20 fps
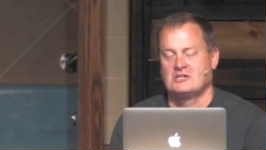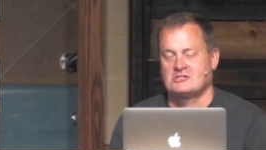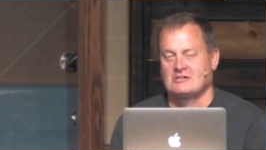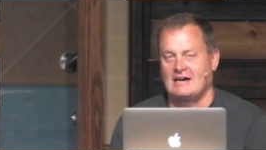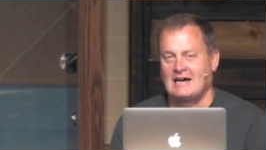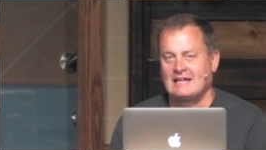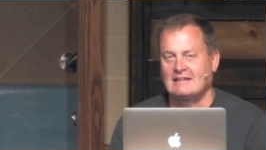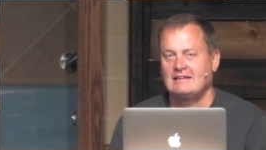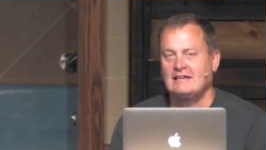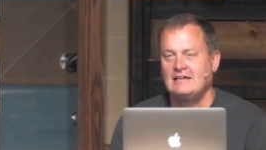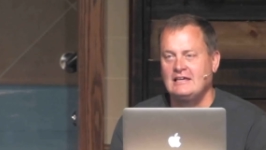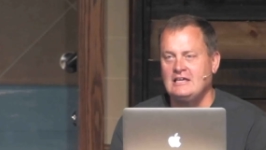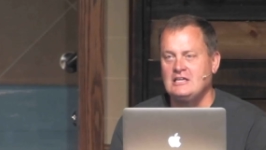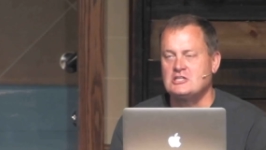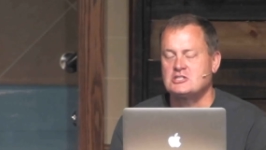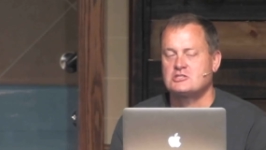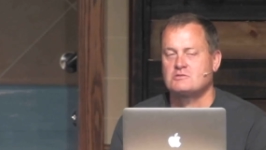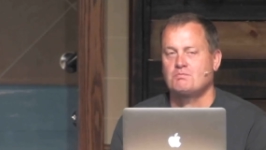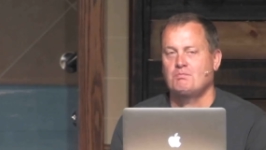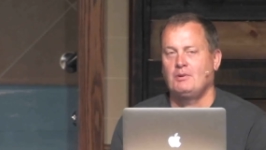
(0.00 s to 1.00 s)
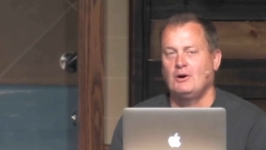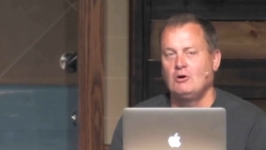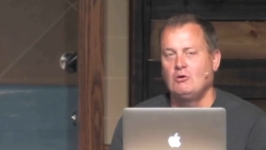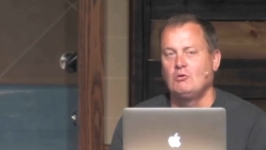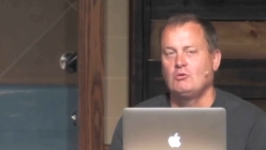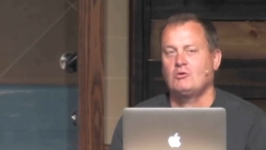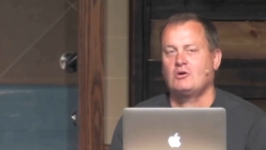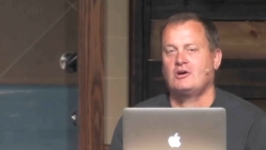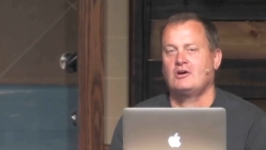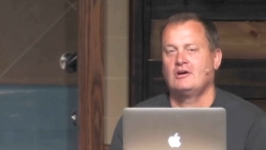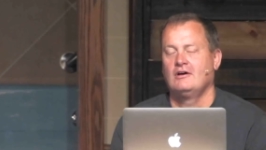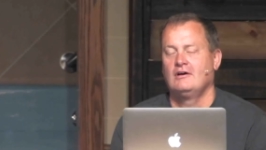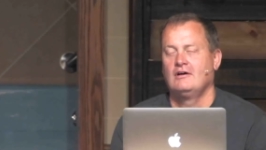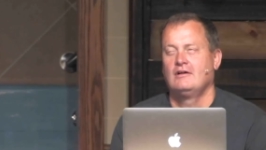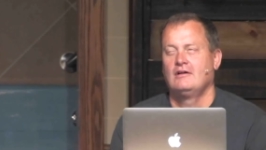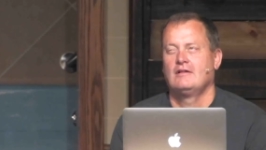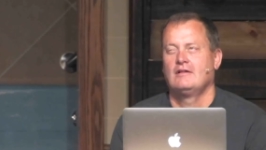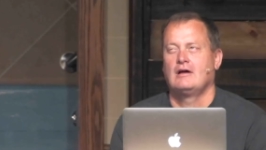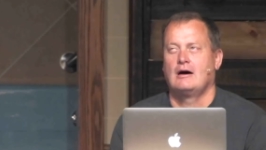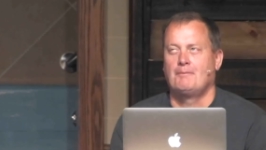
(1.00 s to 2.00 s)
So I think he spoke
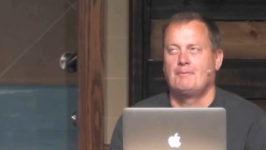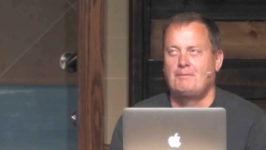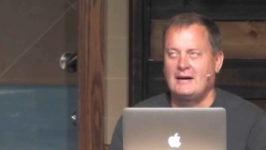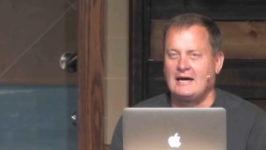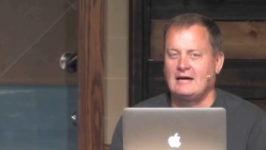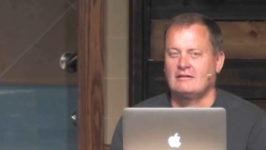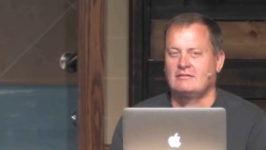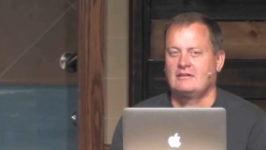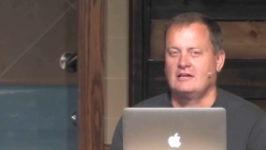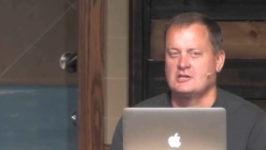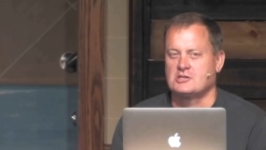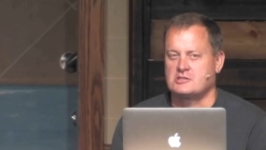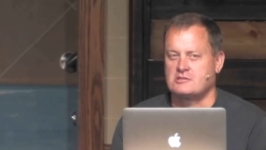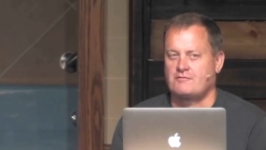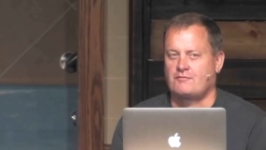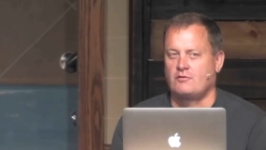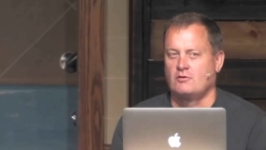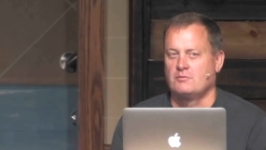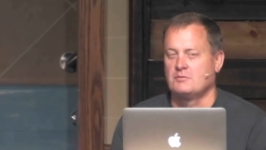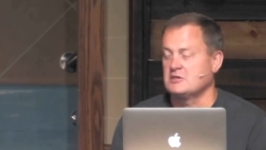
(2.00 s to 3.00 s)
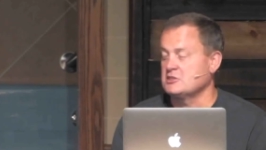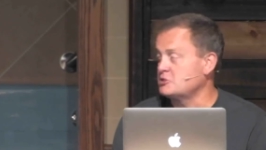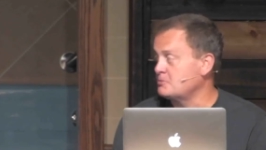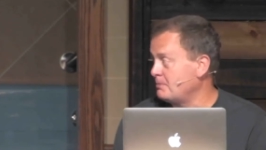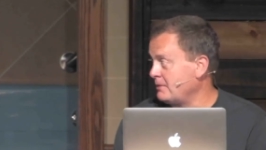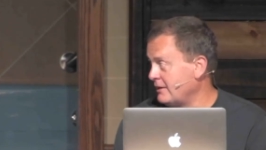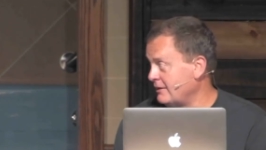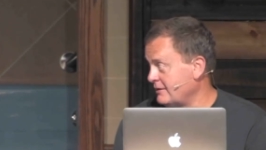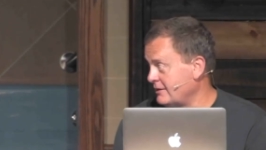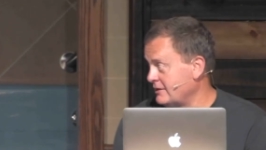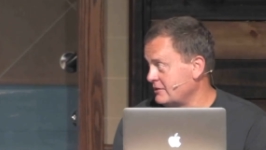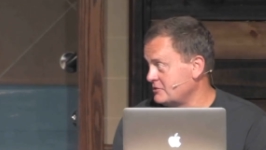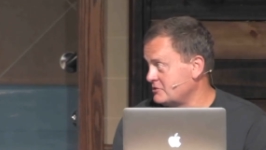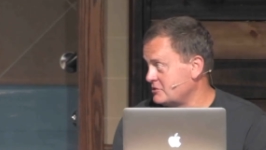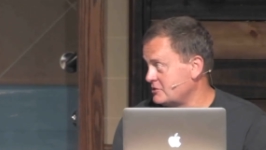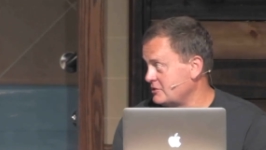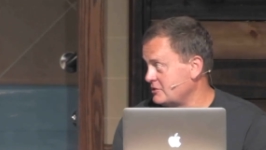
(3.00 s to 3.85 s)
about this from experience.